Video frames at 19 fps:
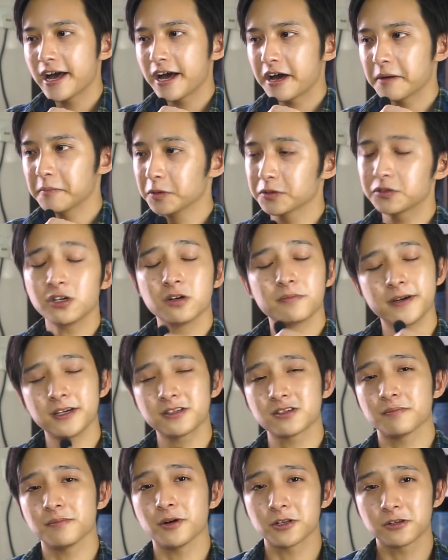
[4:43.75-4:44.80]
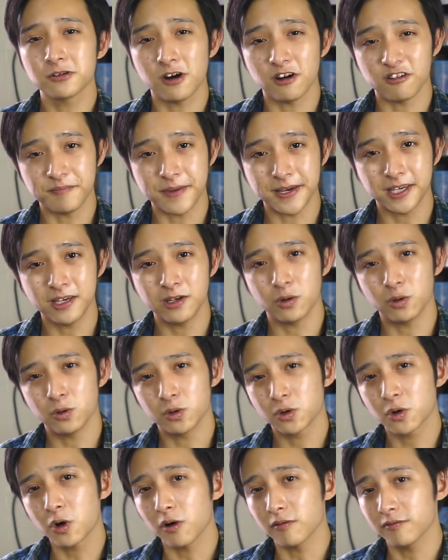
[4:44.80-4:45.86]
I'm also a big supporter of making your
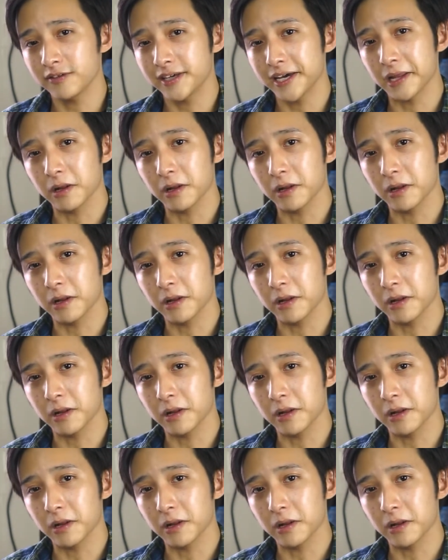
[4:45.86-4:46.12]
own coffee